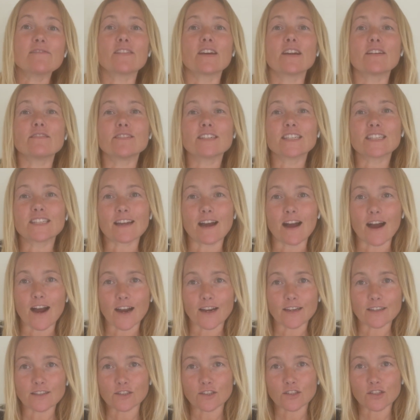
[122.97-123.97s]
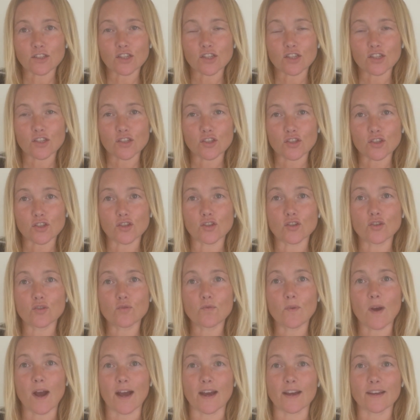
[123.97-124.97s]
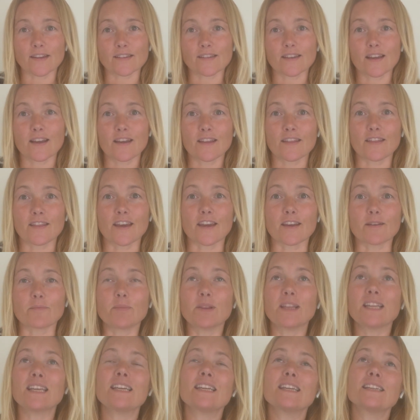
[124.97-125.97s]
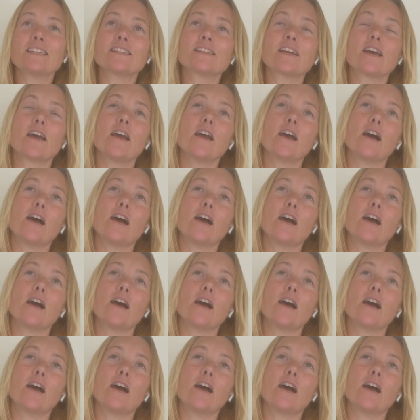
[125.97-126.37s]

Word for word: they're entitled to do as they please,